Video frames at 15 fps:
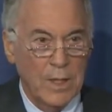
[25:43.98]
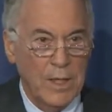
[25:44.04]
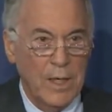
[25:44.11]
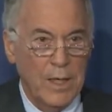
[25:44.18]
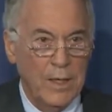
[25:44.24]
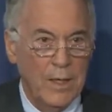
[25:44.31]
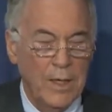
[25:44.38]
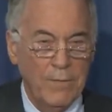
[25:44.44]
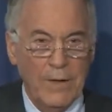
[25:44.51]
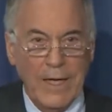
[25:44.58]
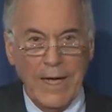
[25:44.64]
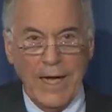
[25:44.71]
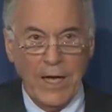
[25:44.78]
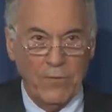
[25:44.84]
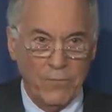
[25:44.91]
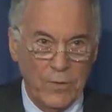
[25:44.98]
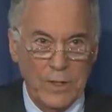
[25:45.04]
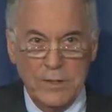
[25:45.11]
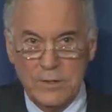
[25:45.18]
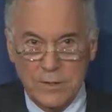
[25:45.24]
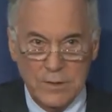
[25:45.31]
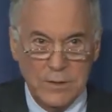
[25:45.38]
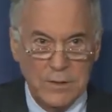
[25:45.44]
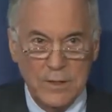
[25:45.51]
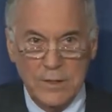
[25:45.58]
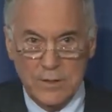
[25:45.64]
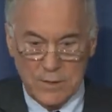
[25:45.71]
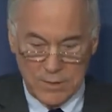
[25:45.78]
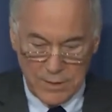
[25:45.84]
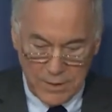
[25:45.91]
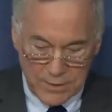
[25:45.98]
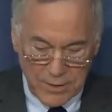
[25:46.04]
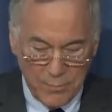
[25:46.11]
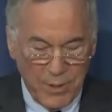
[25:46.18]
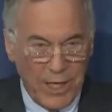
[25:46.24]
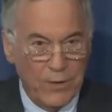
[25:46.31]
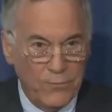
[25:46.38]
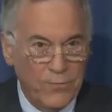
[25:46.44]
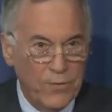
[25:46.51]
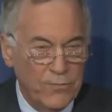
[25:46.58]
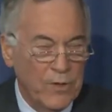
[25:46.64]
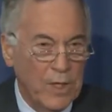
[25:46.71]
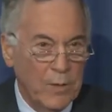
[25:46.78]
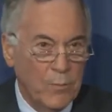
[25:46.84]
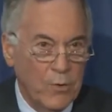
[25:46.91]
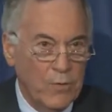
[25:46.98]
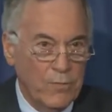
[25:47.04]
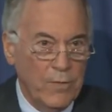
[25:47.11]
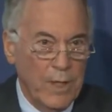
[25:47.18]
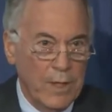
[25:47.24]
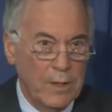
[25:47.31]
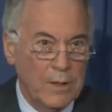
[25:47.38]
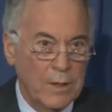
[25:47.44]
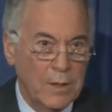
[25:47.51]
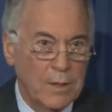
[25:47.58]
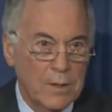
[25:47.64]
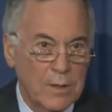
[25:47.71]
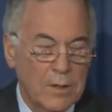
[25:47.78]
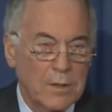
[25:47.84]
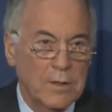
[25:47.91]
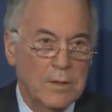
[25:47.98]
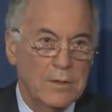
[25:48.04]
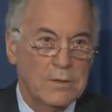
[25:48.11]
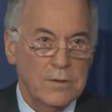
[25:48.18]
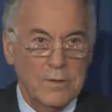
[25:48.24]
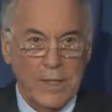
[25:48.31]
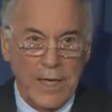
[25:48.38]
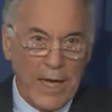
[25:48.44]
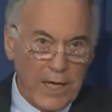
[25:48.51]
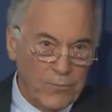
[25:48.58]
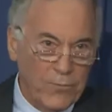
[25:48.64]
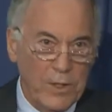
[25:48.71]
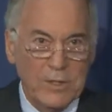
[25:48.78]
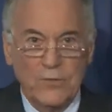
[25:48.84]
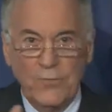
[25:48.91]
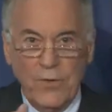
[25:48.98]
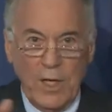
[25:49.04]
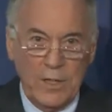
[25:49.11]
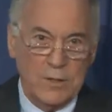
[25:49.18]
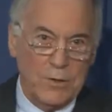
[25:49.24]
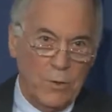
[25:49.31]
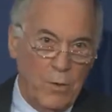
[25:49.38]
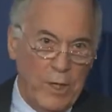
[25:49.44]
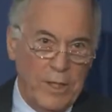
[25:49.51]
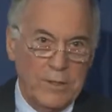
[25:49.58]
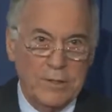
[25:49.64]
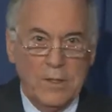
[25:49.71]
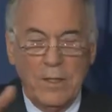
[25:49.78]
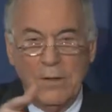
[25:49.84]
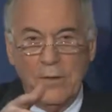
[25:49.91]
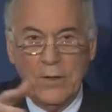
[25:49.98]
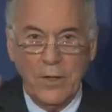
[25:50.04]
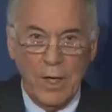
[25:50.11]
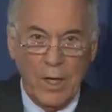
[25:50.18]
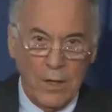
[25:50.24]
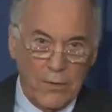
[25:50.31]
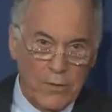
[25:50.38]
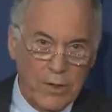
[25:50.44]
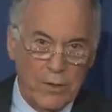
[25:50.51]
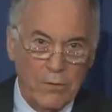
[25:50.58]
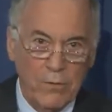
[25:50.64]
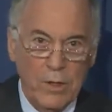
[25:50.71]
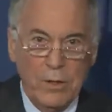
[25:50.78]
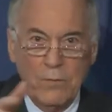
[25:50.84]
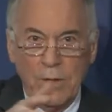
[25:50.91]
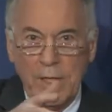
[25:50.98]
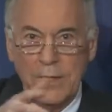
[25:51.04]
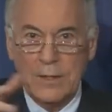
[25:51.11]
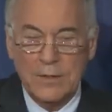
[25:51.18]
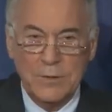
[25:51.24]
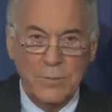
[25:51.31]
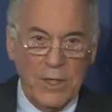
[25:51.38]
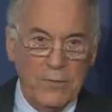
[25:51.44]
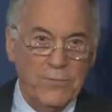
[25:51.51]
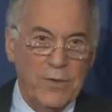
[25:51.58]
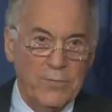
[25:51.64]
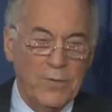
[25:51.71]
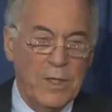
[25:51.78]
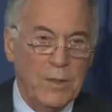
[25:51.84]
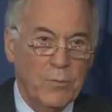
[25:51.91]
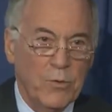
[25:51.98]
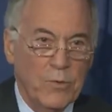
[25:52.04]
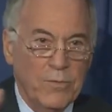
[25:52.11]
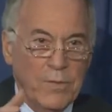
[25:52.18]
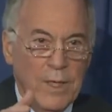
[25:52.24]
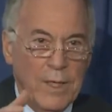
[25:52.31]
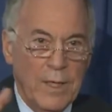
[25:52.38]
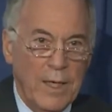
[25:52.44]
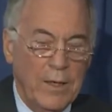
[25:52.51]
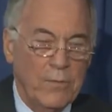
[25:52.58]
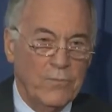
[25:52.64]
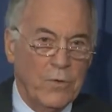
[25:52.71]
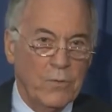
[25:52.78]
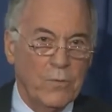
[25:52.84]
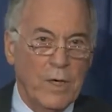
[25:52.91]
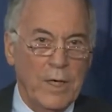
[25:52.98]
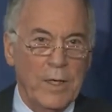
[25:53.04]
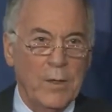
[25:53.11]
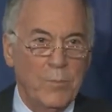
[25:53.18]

And, and the average is, is, is about 15%. So the average fluctuation of the dollar euro rate is about 15%. Now, if you're running a